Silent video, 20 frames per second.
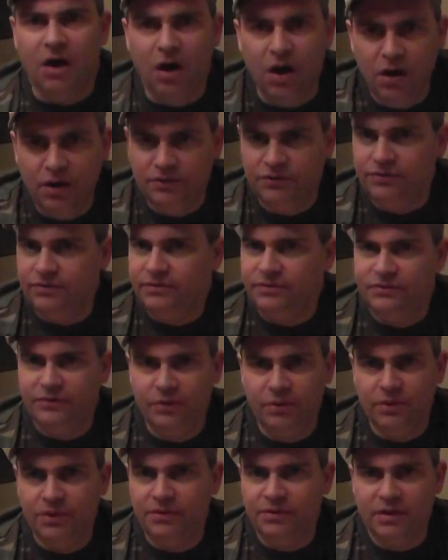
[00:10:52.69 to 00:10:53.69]
$100,
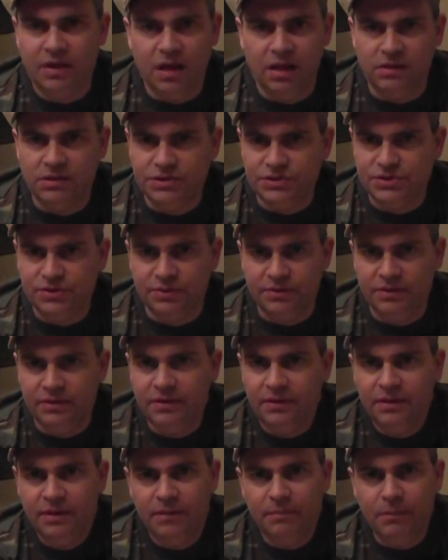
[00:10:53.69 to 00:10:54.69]
$200 on
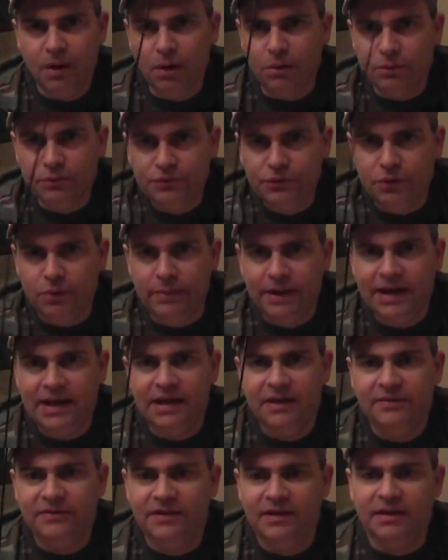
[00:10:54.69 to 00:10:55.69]
a mobile dual
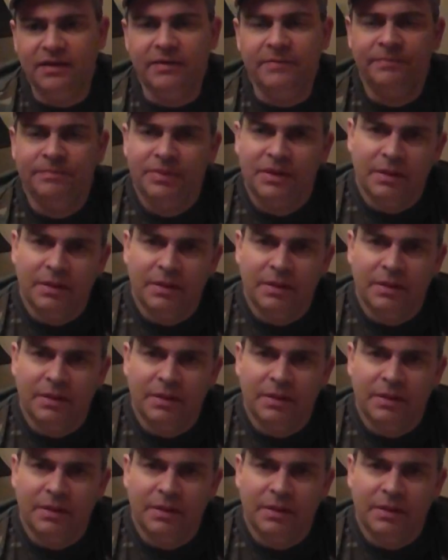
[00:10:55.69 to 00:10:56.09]
band antenna.